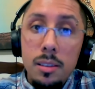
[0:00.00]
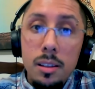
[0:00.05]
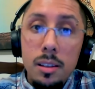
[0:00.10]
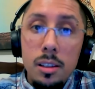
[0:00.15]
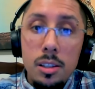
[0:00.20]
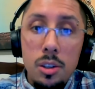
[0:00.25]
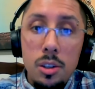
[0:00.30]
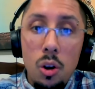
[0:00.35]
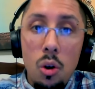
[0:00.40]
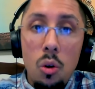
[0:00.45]

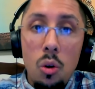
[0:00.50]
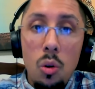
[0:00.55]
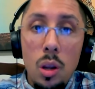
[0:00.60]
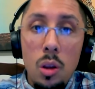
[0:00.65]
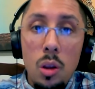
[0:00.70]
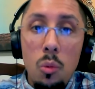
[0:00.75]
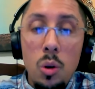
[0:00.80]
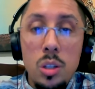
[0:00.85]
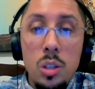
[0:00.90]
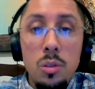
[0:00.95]
So
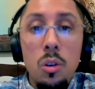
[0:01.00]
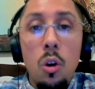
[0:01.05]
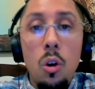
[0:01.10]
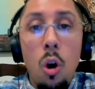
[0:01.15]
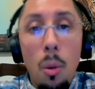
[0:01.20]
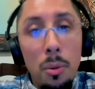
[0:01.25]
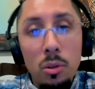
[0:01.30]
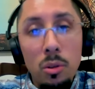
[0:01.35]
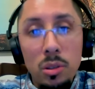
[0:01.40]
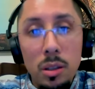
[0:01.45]
it was
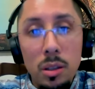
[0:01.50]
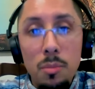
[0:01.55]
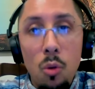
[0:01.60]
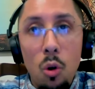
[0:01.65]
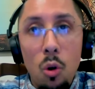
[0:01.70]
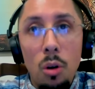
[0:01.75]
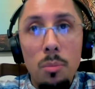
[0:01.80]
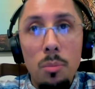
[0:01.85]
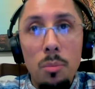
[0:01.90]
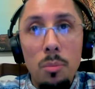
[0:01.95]
obviously
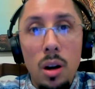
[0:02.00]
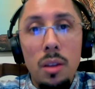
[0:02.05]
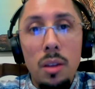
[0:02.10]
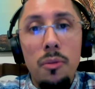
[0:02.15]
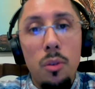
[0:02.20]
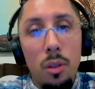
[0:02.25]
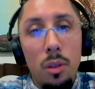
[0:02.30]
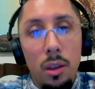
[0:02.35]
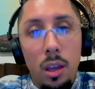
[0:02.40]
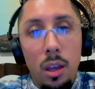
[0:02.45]
more money
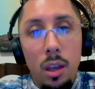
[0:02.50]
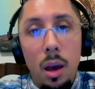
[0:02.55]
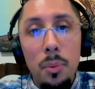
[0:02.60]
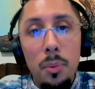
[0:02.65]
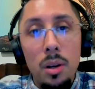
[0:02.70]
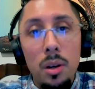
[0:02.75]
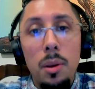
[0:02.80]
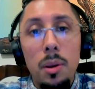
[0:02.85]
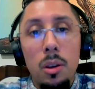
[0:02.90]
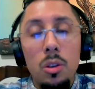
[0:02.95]
for the
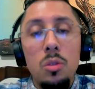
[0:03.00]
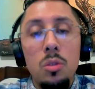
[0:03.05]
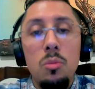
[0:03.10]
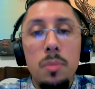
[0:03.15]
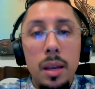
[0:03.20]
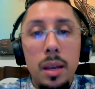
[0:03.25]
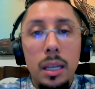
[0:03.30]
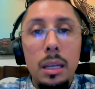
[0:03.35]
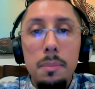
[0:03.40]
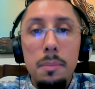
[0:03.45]
company, because
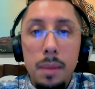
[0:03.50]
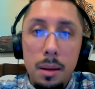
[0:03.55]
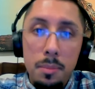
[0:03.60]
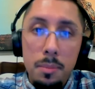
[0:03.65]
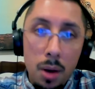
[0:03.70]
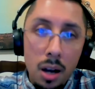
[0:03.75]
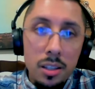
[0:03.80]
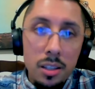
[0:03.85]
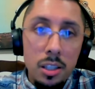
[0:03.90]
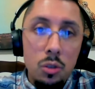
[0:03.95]
making my
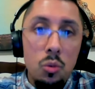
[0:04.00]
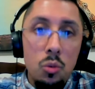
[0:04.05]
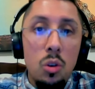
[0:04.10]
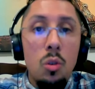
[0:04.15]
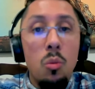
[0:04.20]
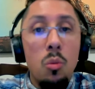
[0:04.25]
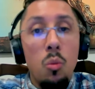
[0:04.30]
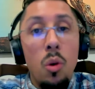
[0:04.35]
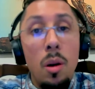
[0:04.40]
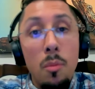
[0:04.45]
boxes
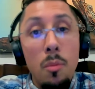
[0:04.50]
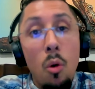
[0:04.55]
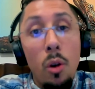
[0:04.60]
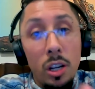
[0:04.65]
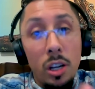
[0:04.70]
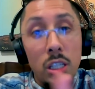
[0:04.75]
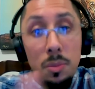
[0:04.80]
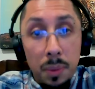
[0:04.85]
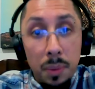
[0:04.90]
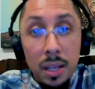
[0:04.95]
were more
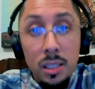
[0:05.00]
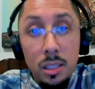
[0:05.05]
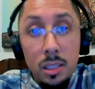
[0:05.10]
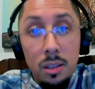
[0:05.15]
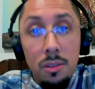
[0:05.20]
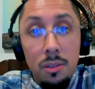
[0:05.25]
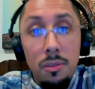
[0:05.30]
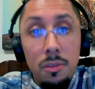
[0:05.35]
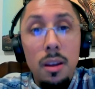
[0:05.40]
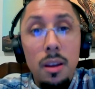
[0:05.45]

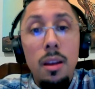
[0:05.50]
expensive